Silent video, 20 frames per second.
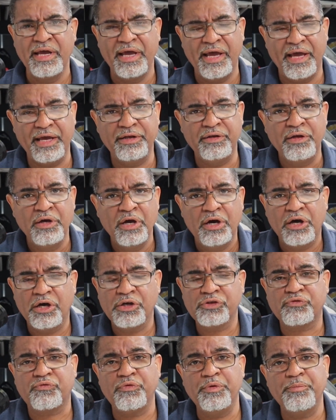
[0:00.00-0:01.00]
And
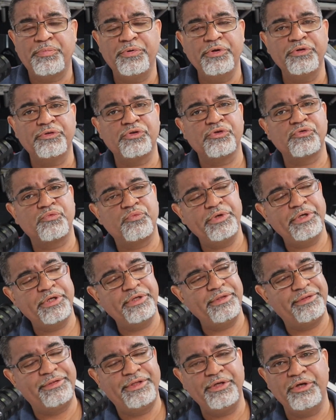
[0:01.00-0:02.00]
us screen printers, we
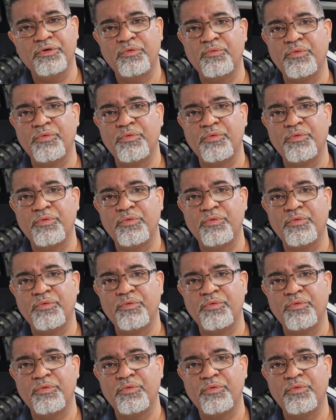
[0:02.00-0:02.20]
deal